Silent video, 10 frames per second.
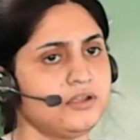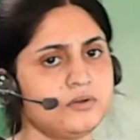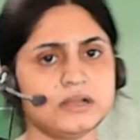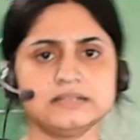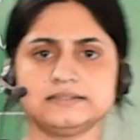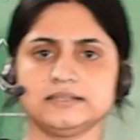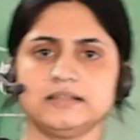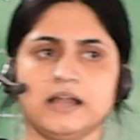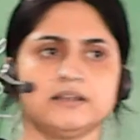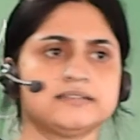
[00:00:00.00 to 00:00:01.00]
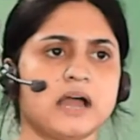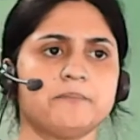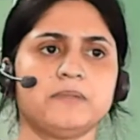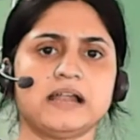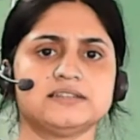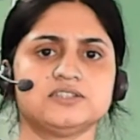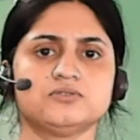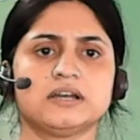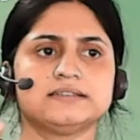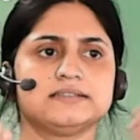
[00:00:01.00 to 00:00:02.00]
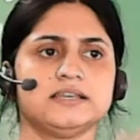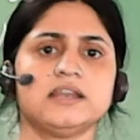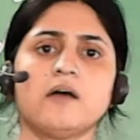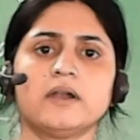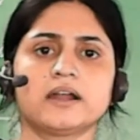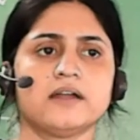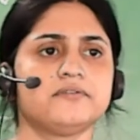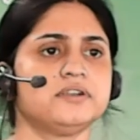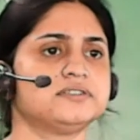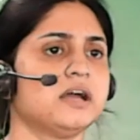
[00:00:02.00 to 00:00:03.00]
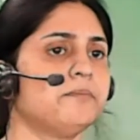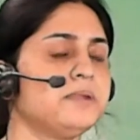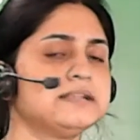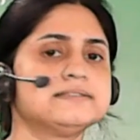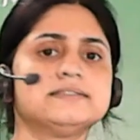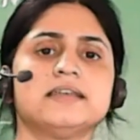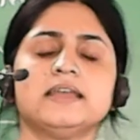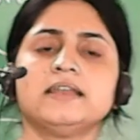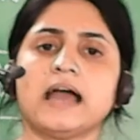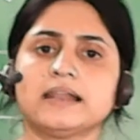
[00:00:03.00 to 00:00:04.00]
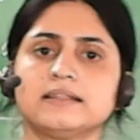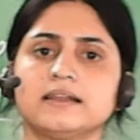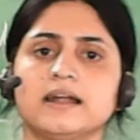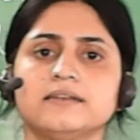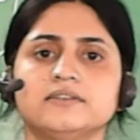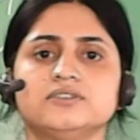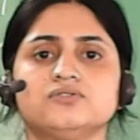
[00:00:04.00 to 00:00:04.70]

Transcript: You can see that some plants you can see in our country, some plants in another country.